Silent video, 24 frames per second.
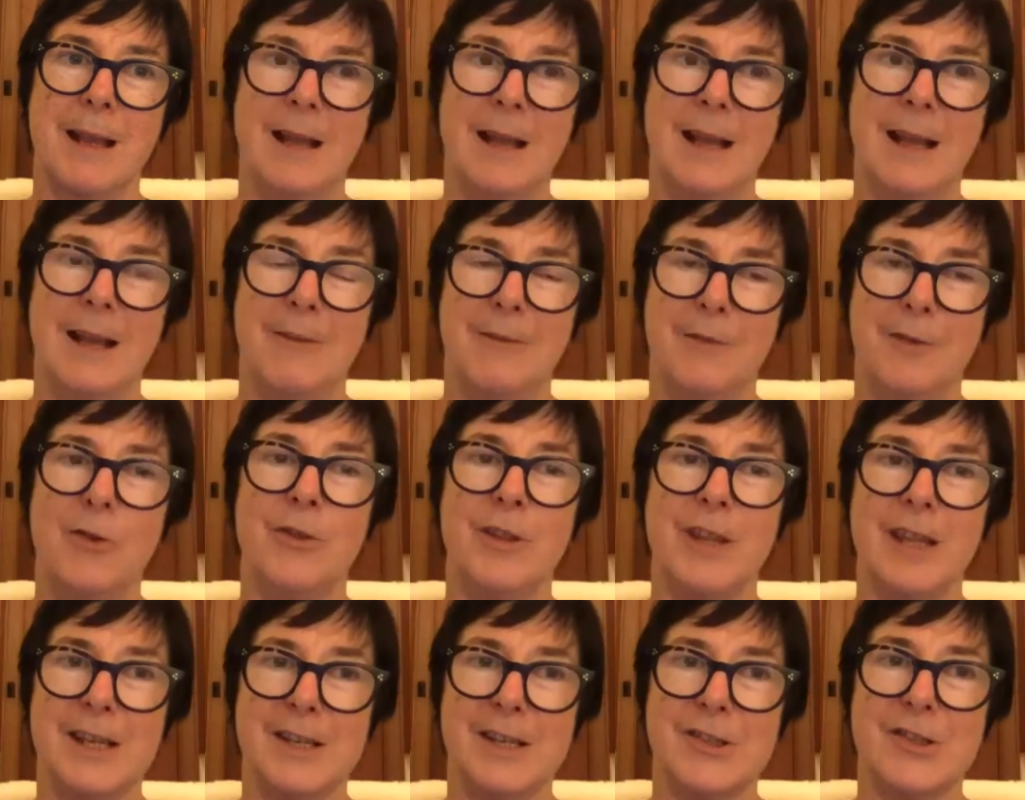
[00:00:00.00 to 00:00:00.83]
a few
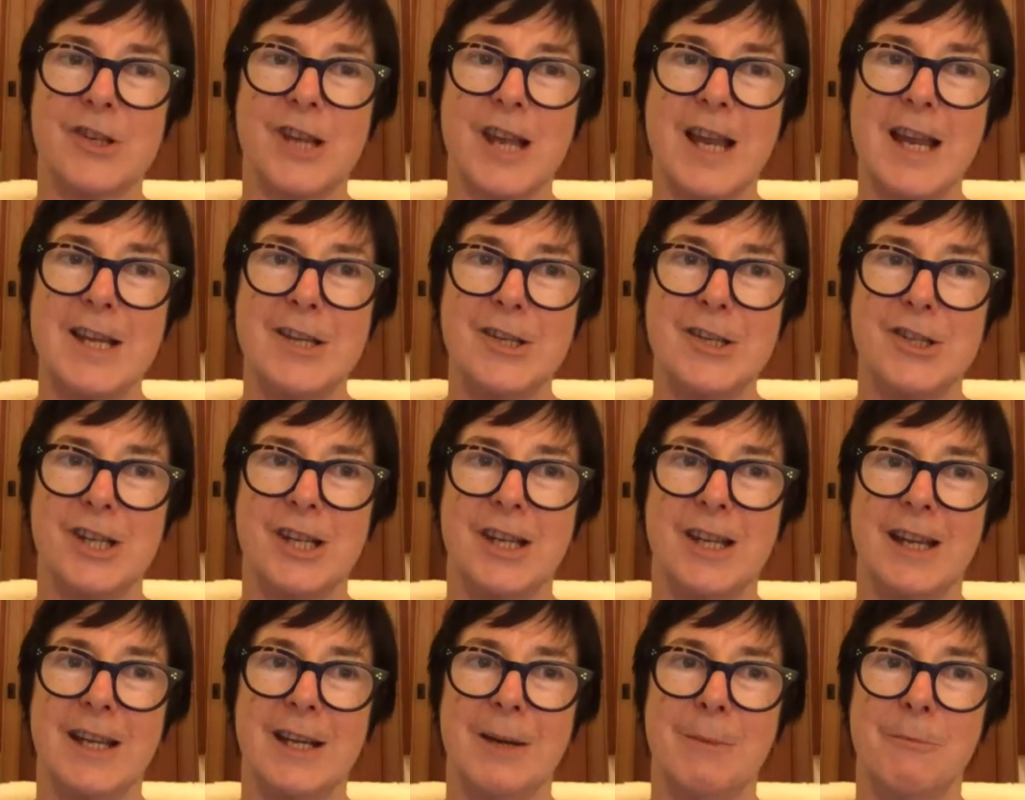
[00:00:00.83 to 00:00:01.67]
things
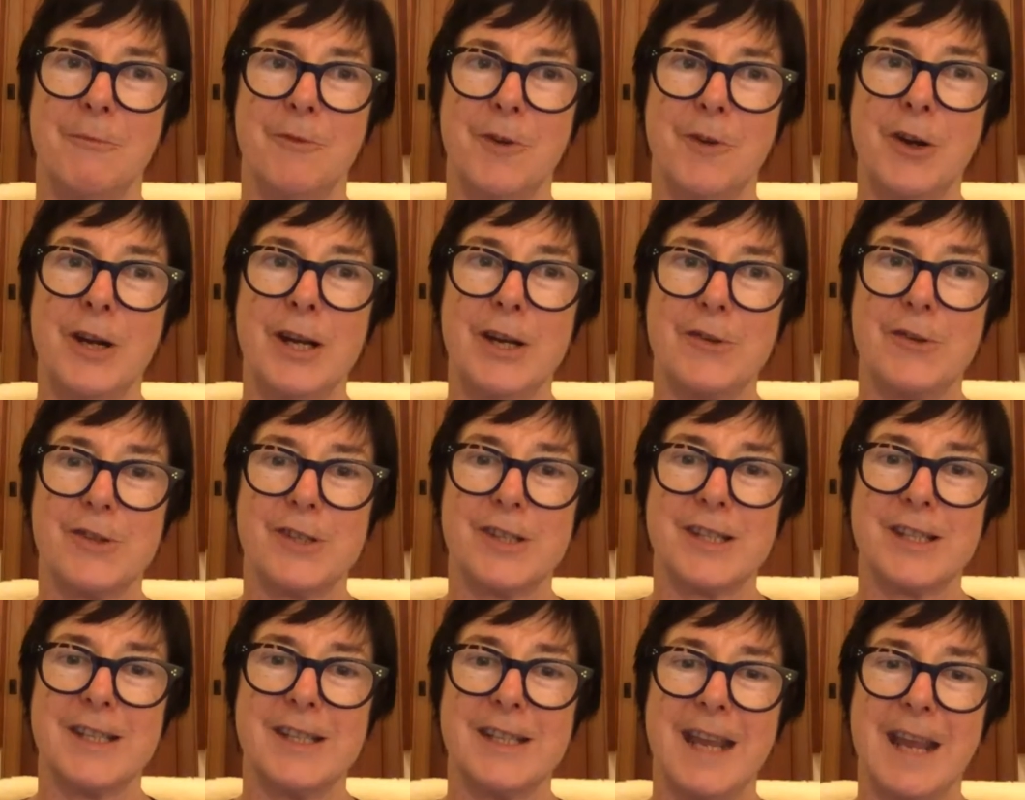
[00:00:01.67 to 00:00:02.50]
changing. And I'm very
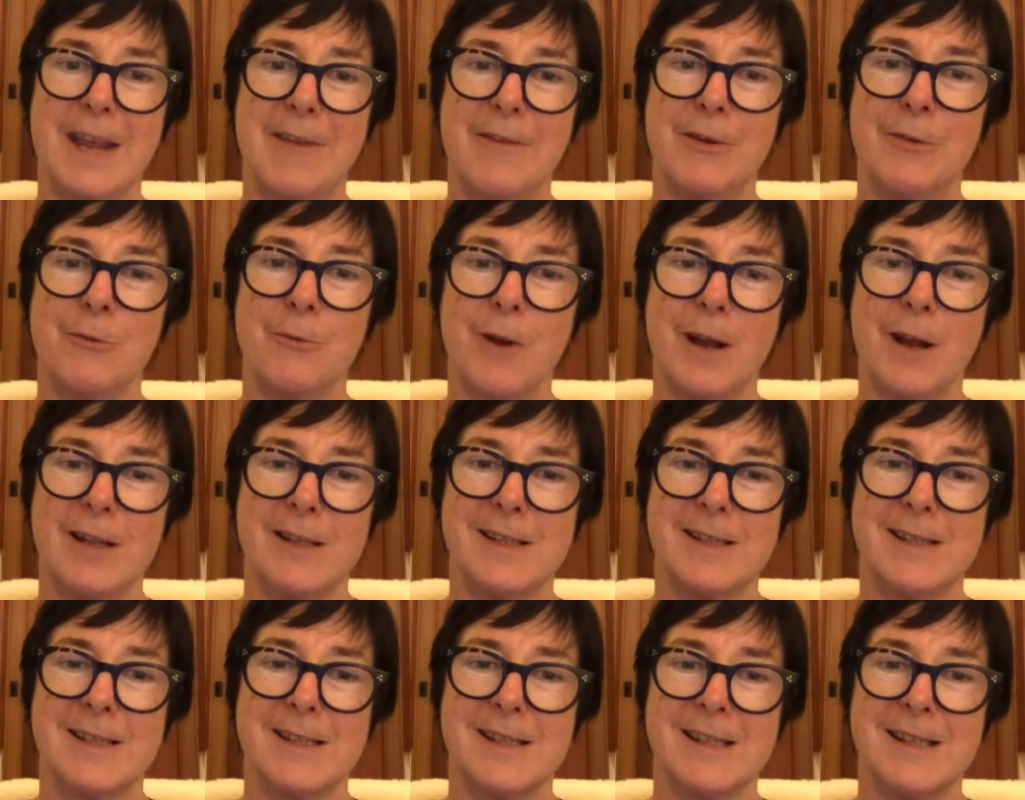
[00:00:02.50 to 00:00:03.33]
interested in Kevin
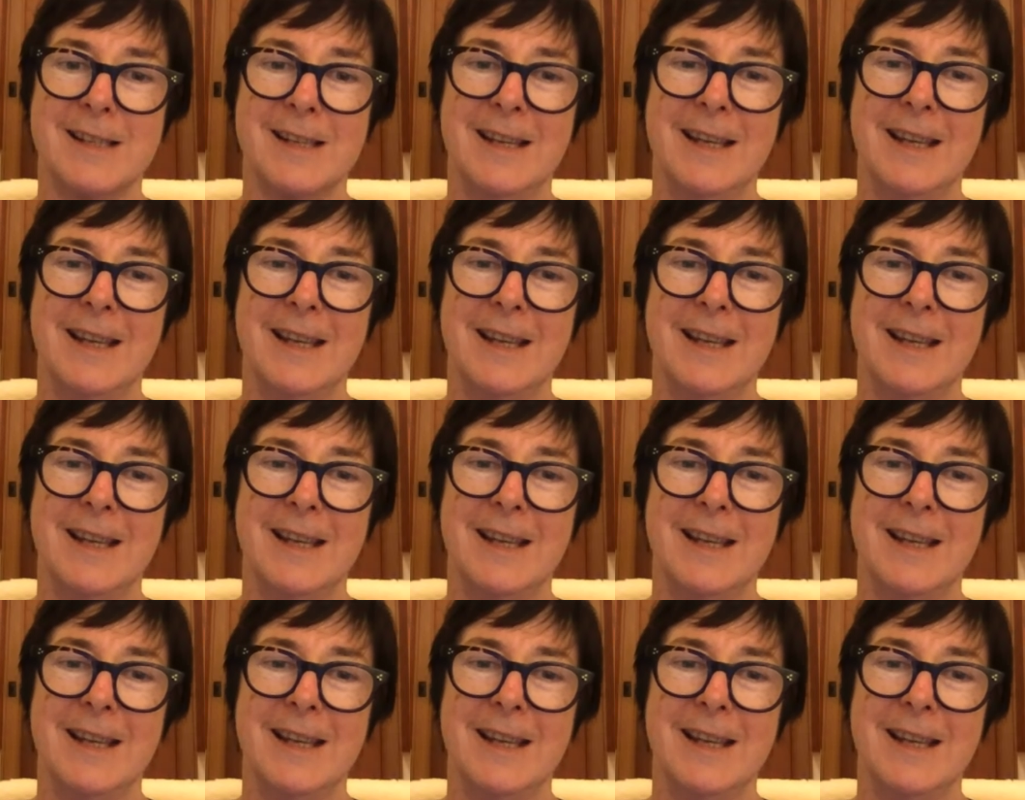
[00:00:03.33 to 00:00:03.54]
Rudd's